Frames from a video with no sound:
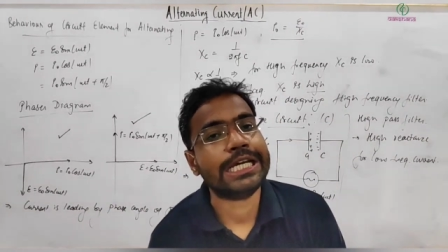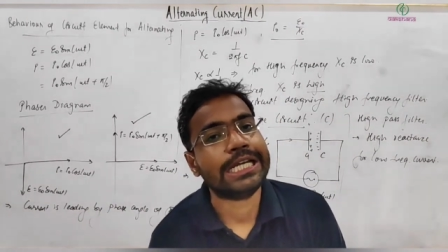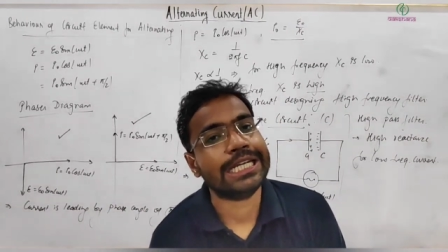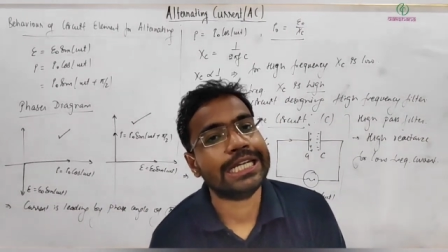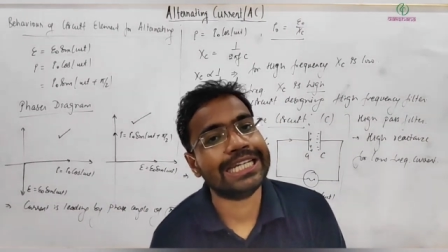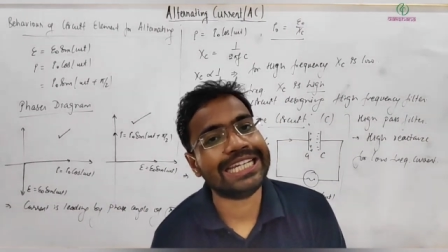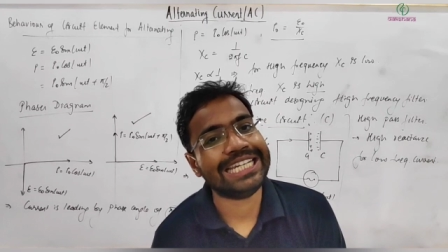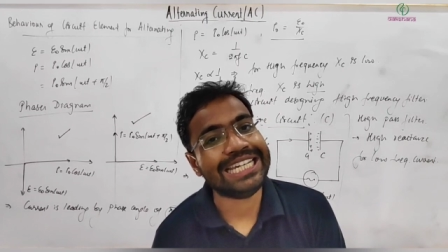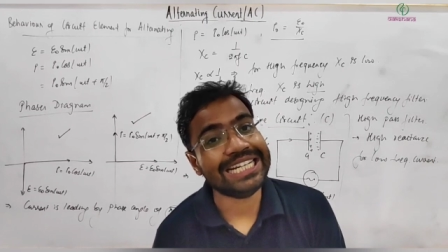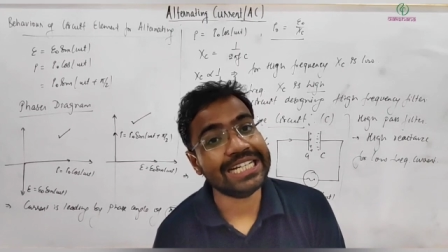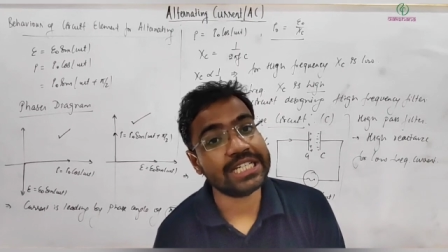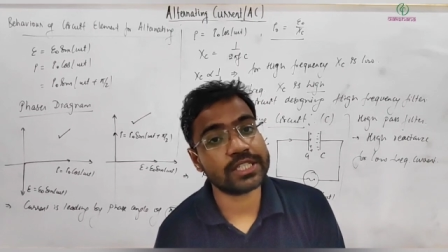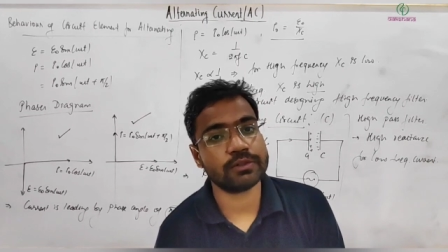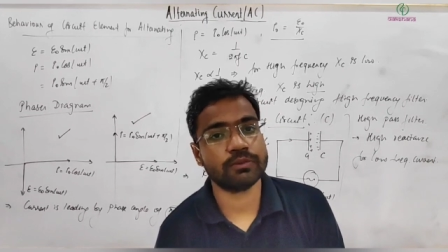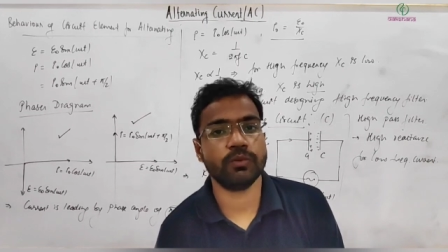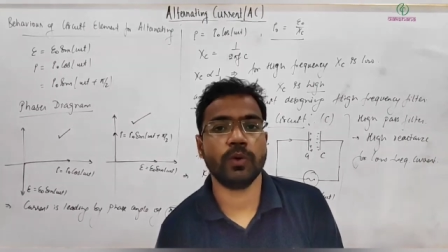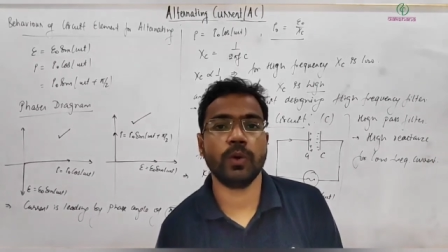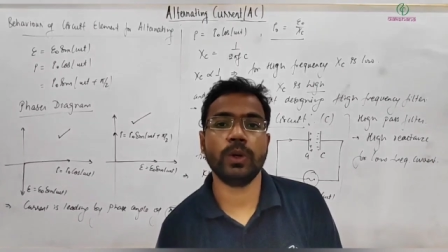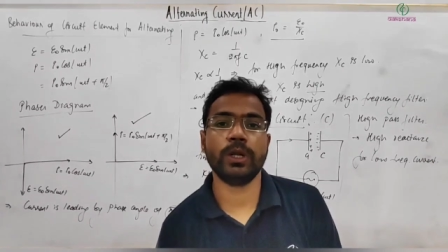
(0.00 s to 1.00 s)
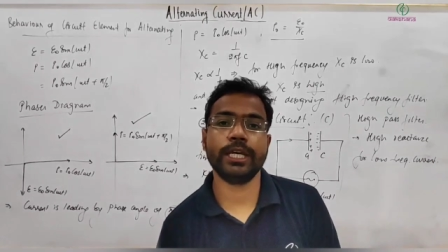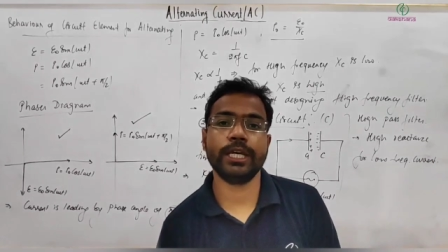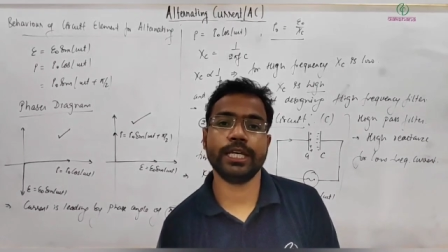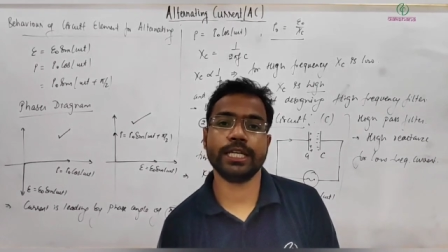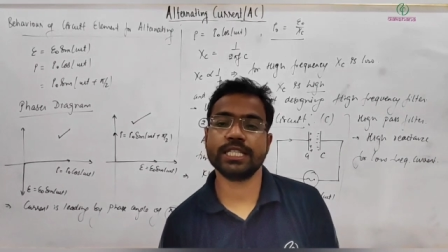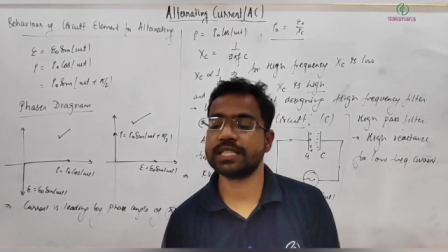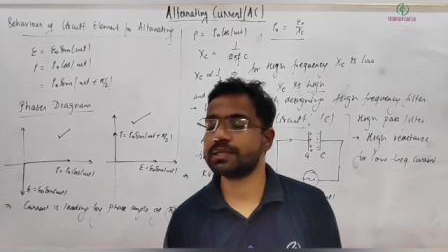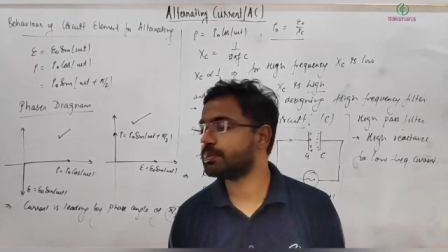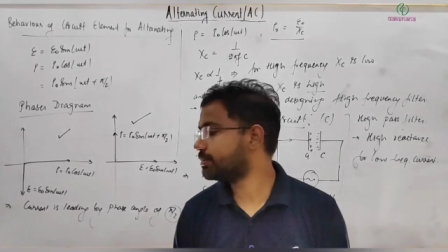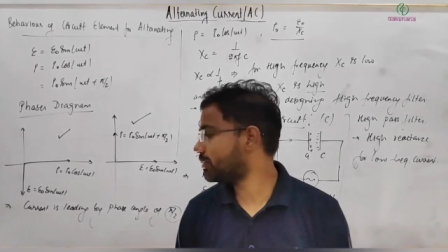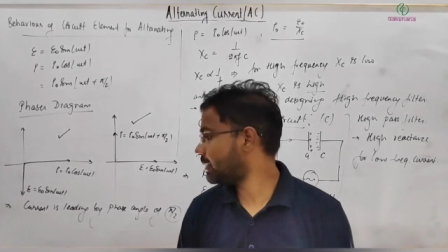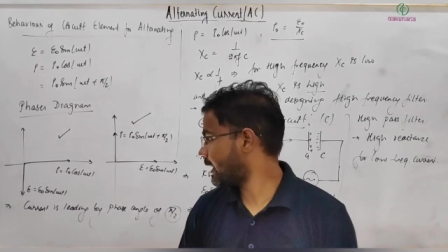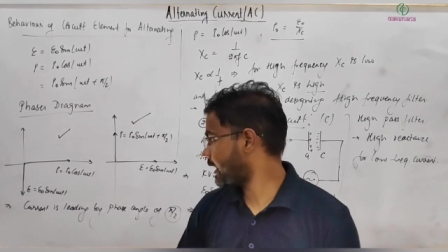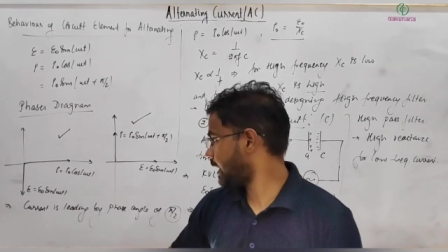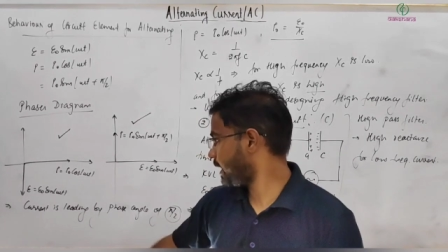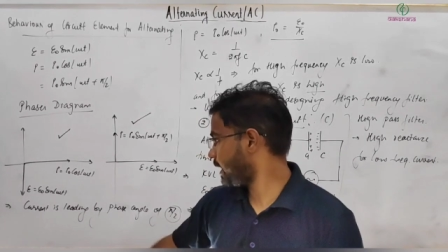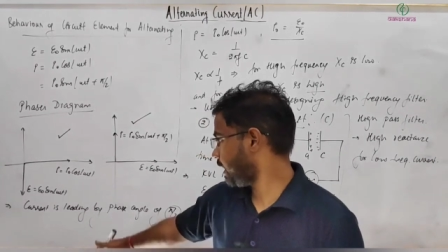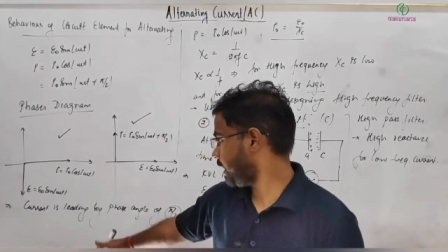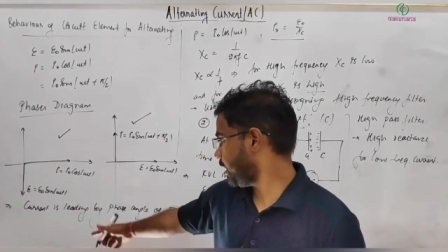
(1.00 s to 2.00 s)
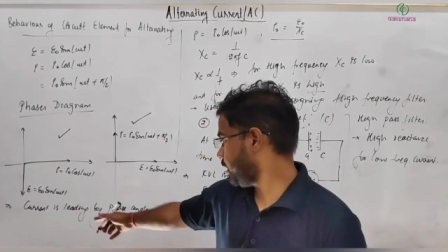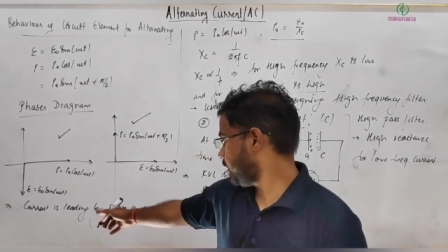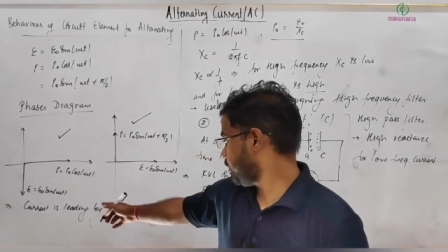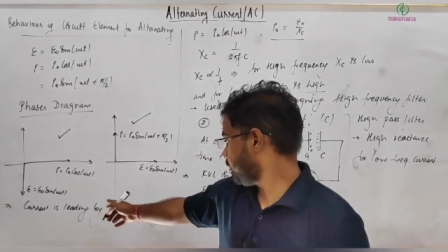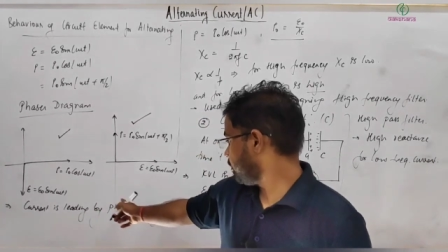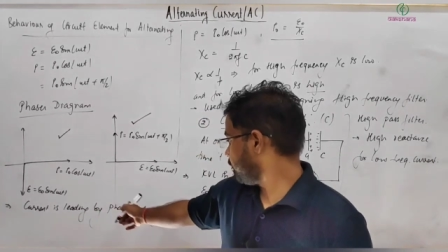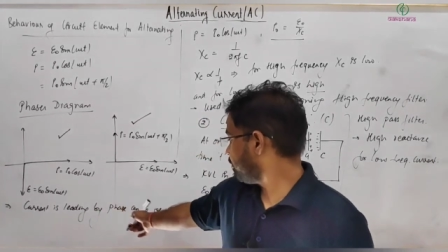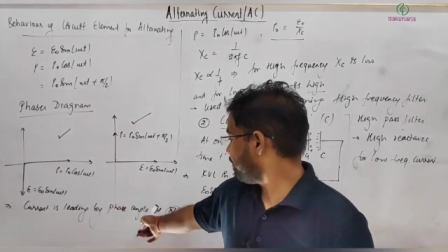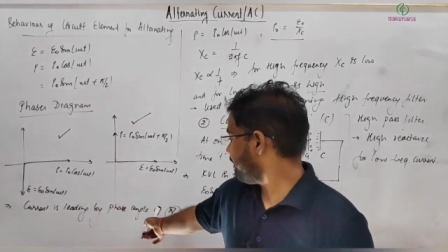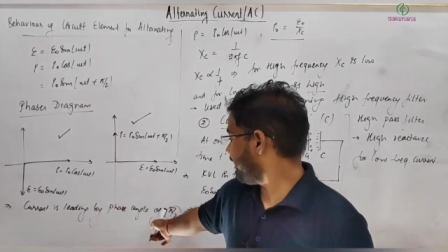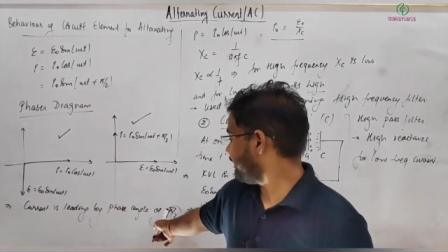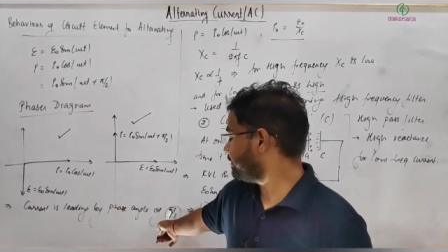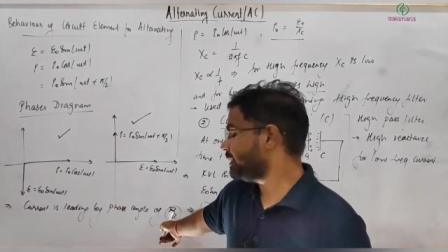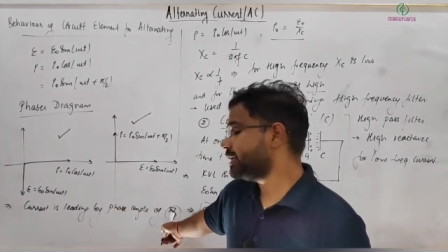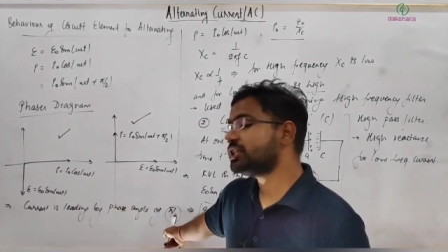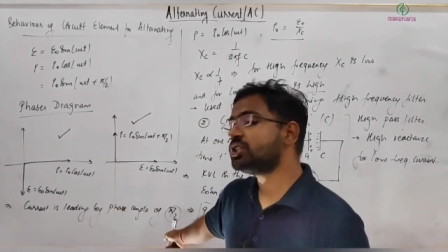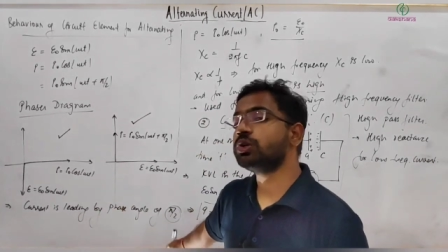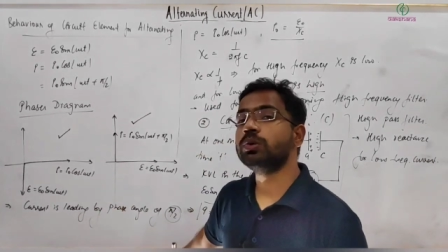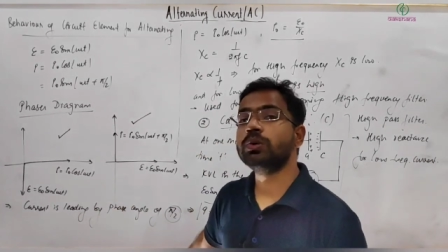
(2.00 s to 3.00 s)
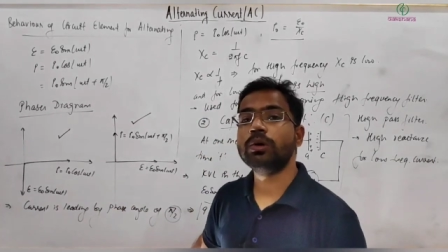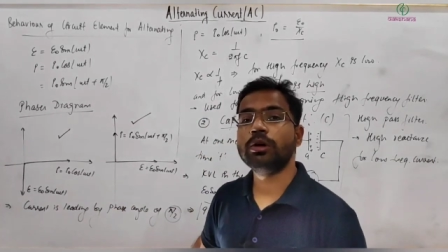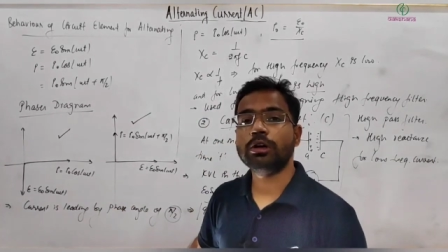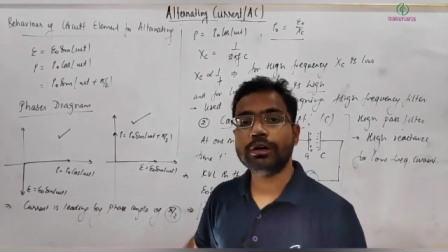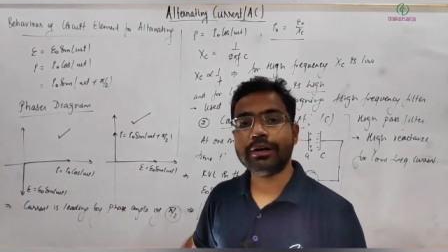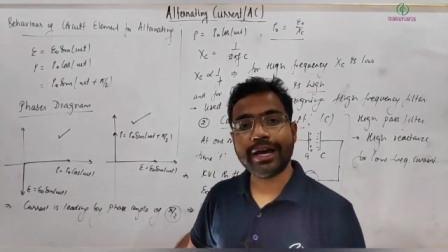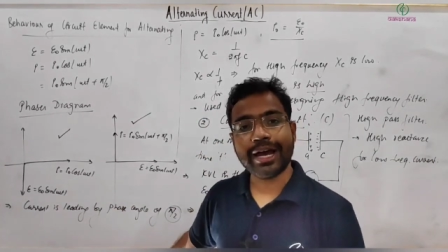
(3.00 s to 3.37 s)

leads voltage by pi by 2.